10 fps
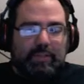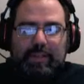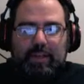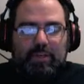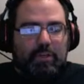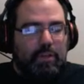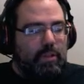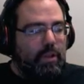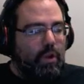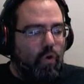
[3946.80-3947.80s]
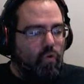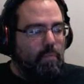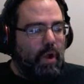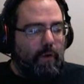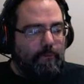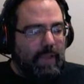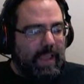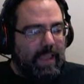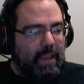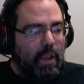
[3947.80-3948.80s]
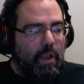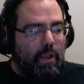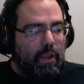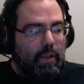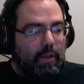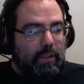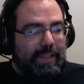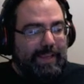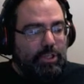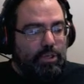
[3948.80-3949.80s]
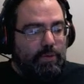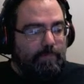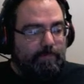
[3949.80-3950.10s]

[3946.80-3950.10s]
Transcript: actually the home of a Lich.